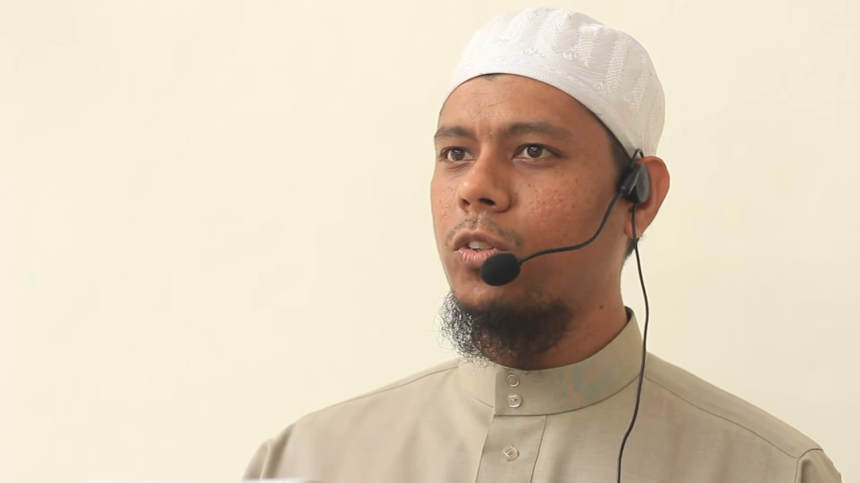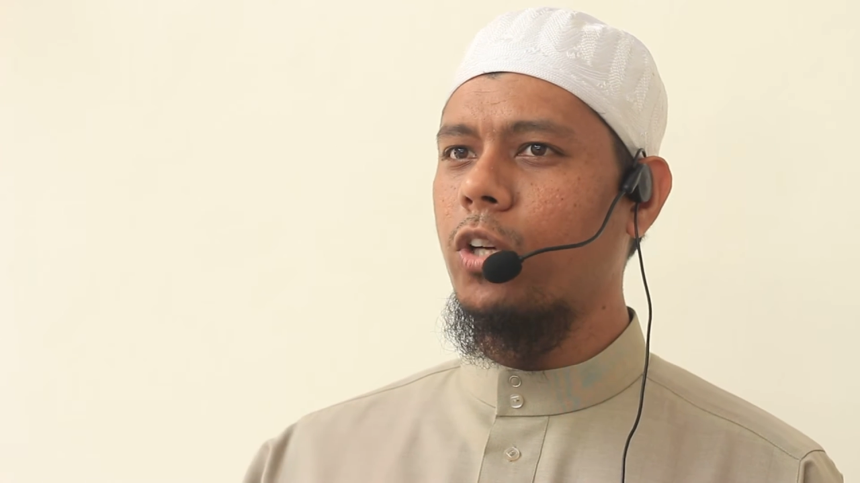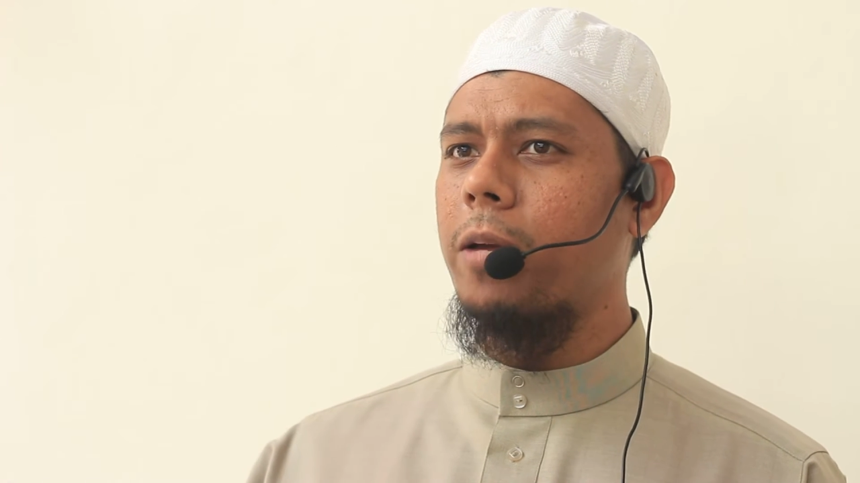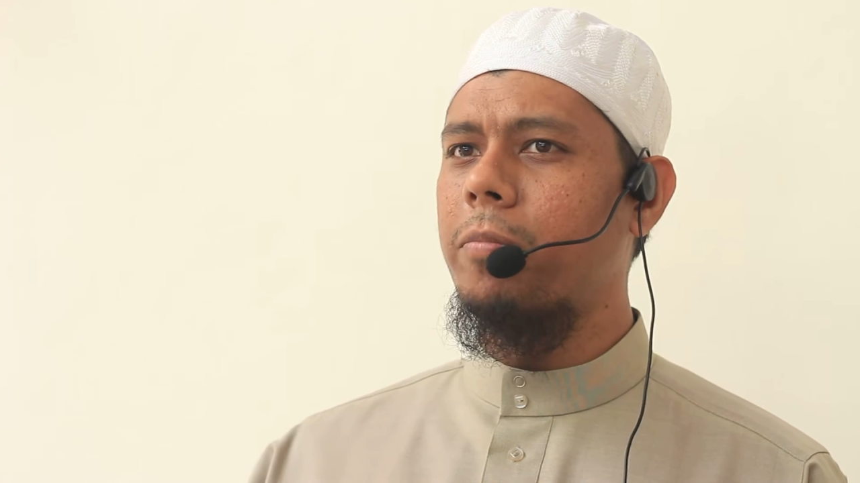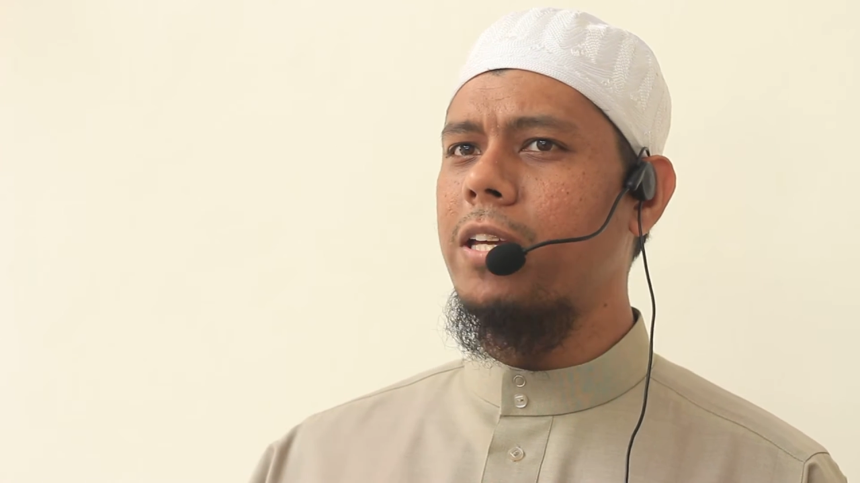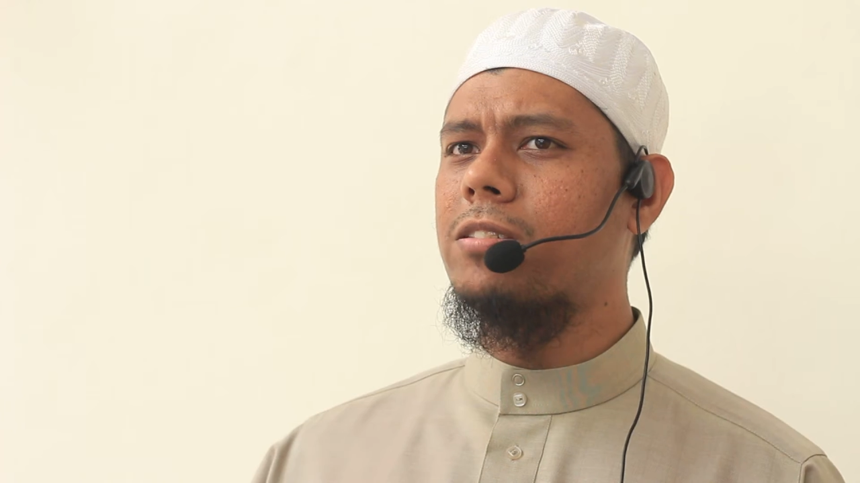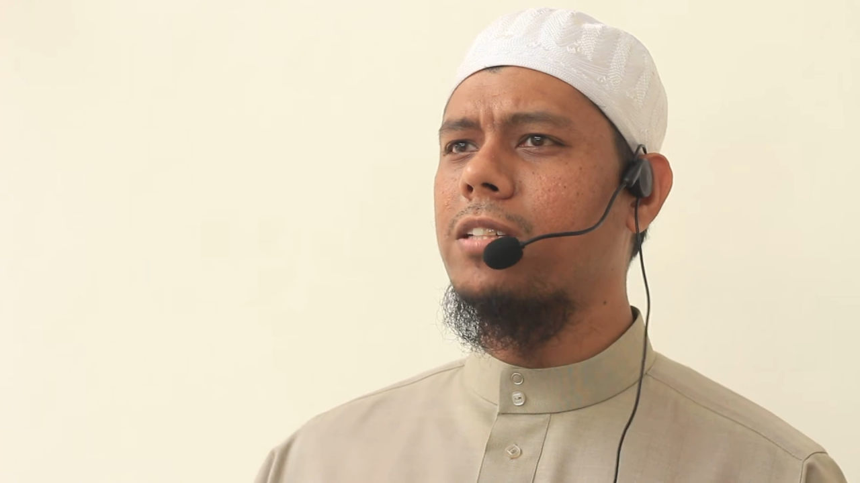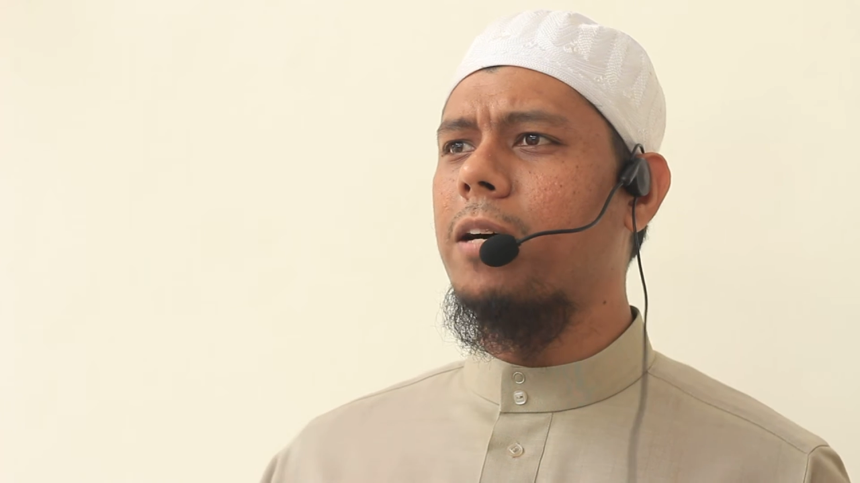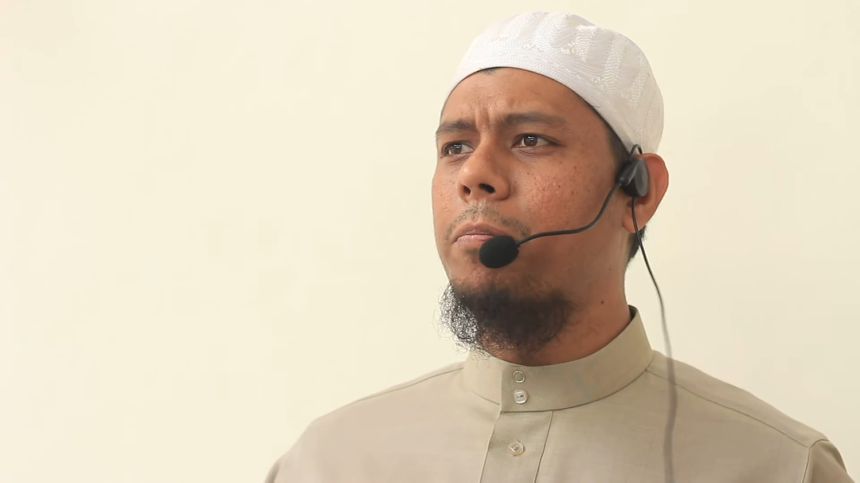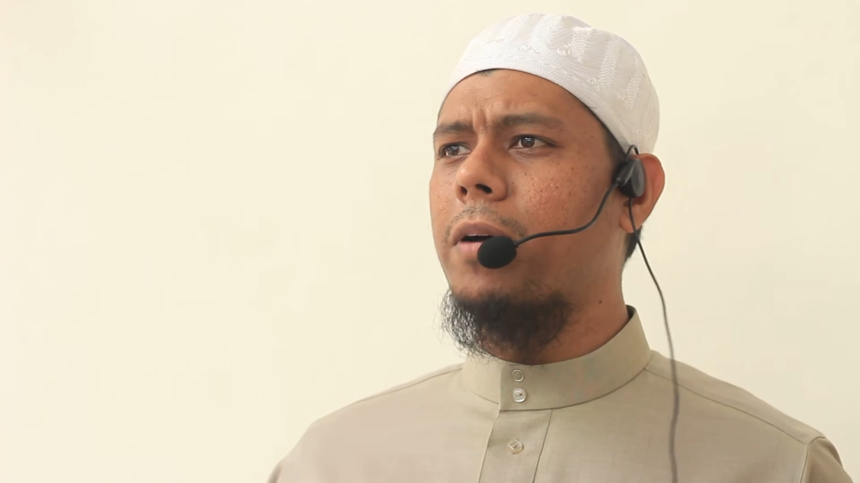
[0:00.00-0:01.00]
For this,
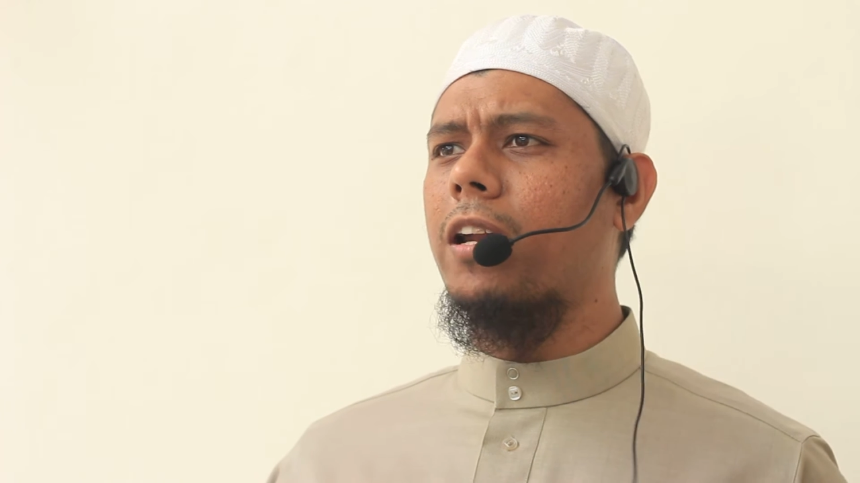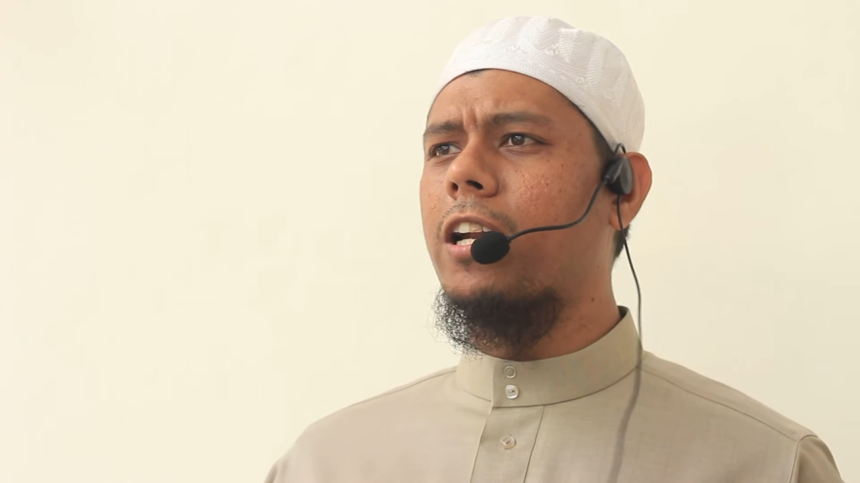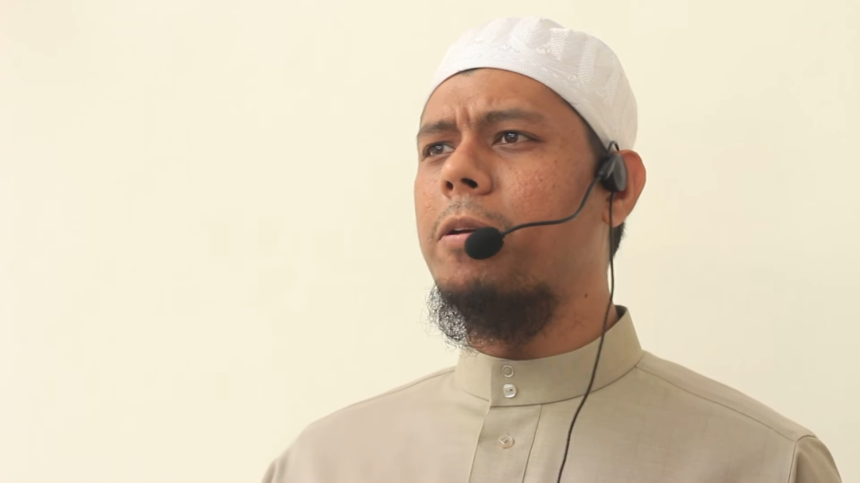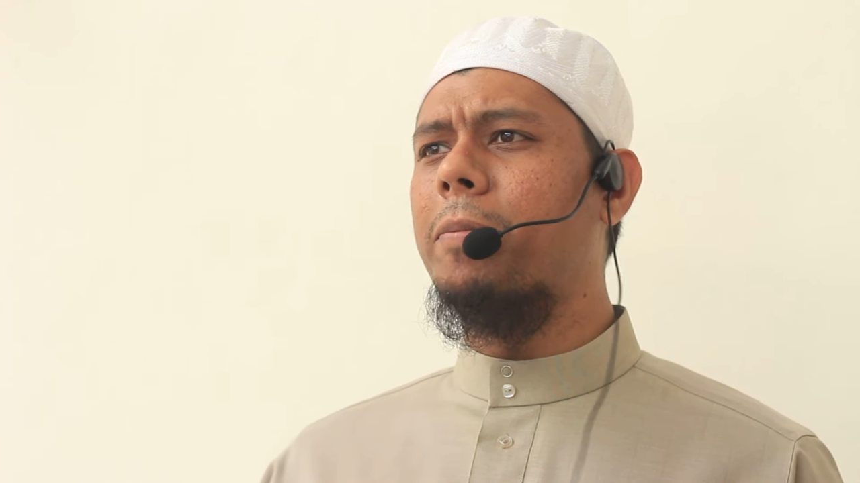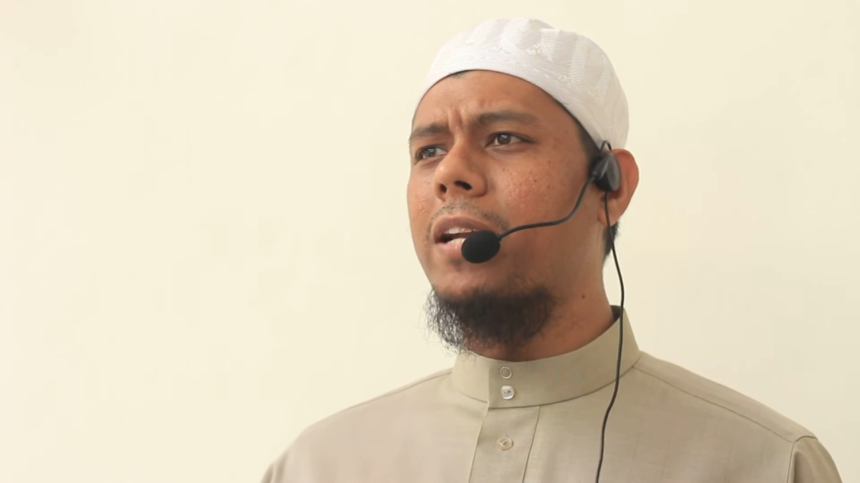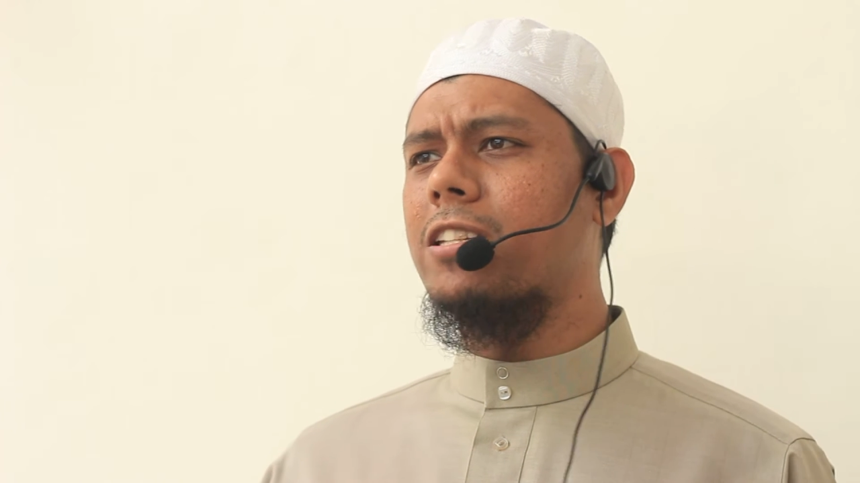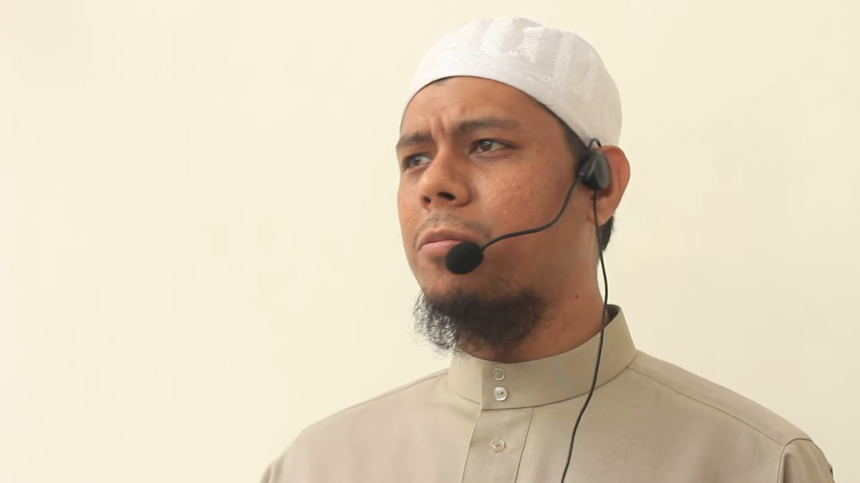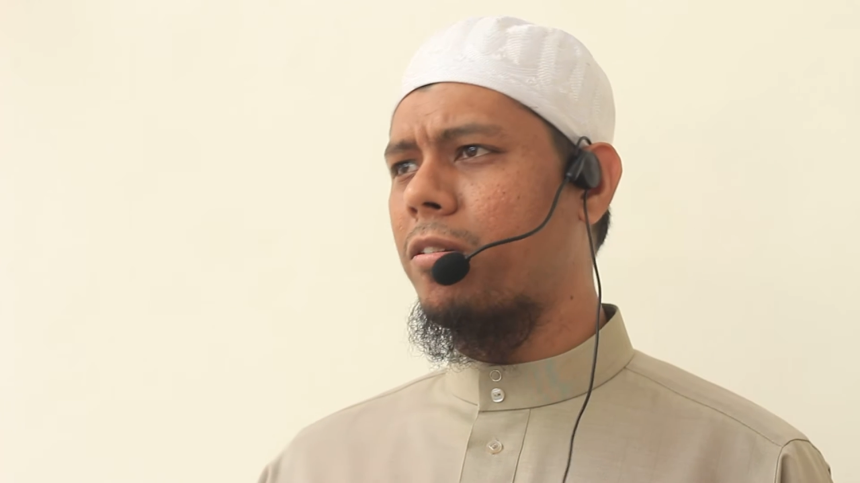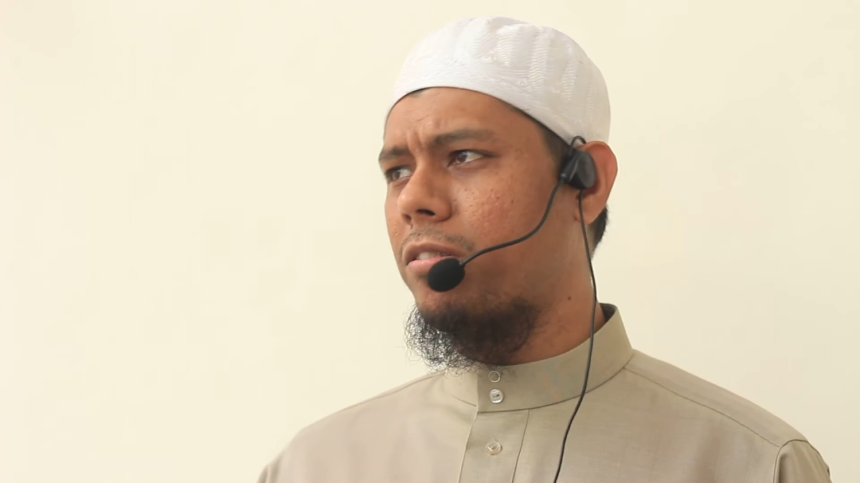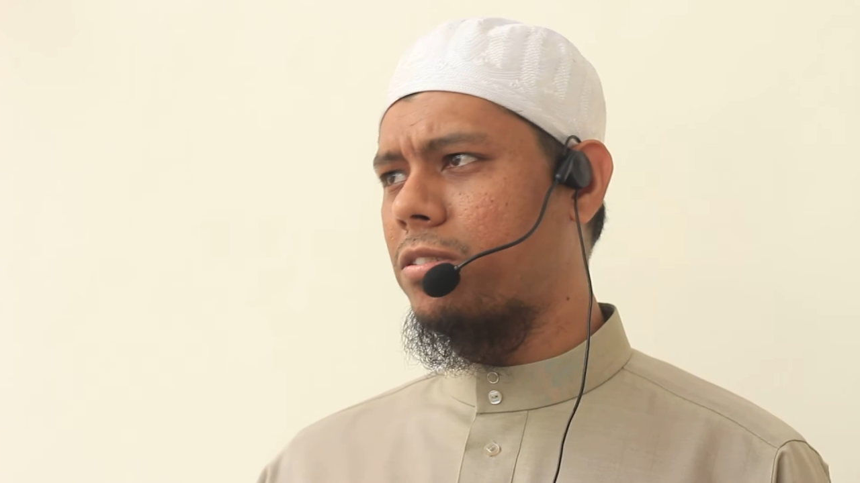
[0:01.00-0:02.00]
a lot of people ask
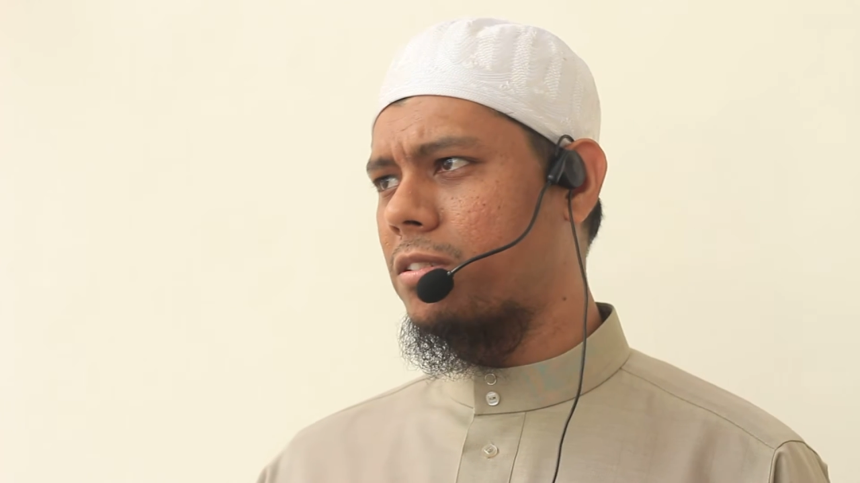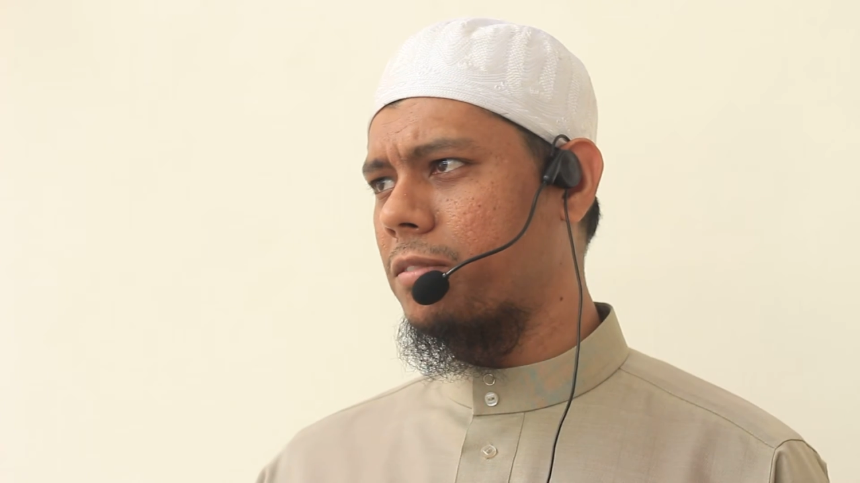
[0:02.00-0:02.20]
about this.